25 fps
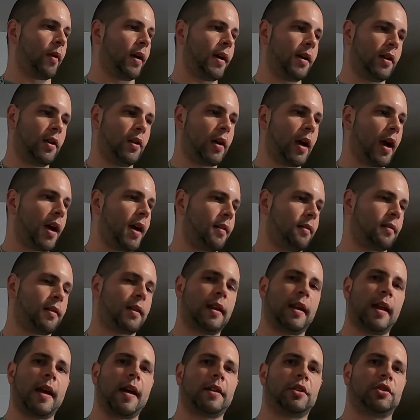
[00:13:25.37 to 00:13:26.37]
way you guys
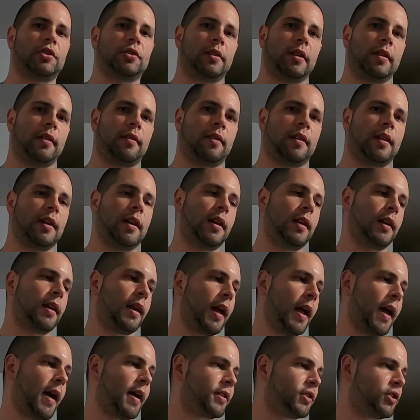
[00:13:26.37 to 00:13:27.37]
can actually see it in
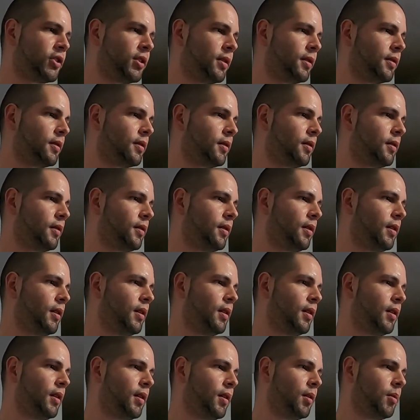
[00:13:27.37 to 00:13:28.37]
action,
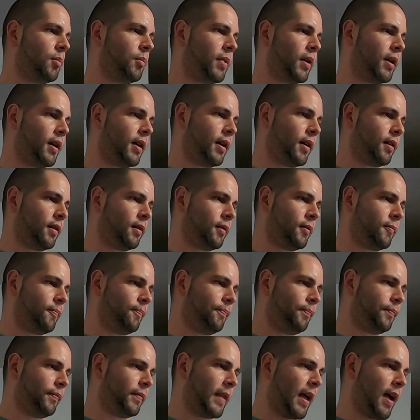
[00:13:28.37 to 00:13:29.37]
but
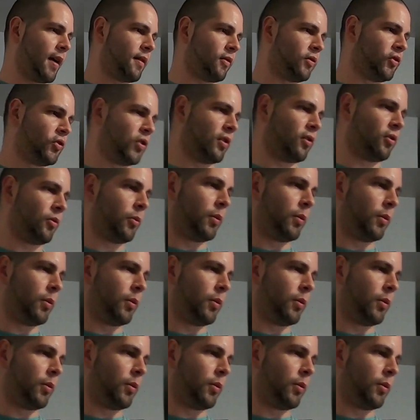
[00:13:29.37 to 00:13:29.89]
that's just